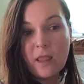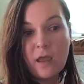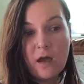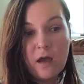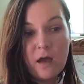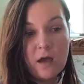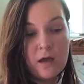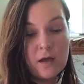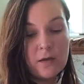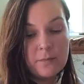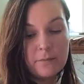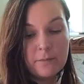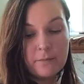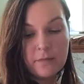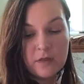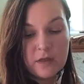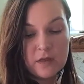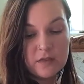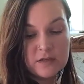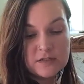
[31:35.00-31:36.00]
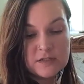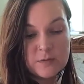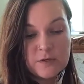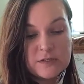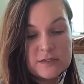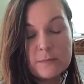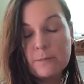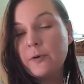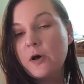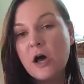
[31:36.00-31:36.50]
Um, this
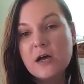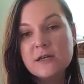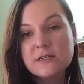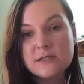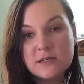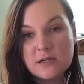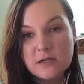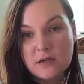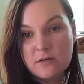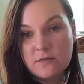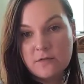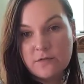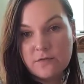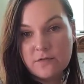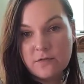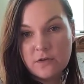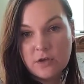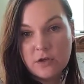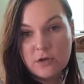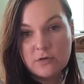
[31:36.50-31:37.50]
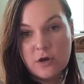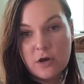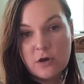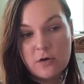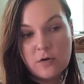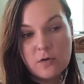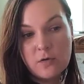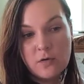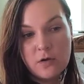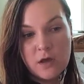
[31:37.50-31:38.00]
wasn't positive, you
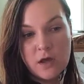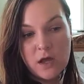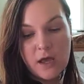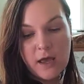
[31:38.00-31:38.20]
know?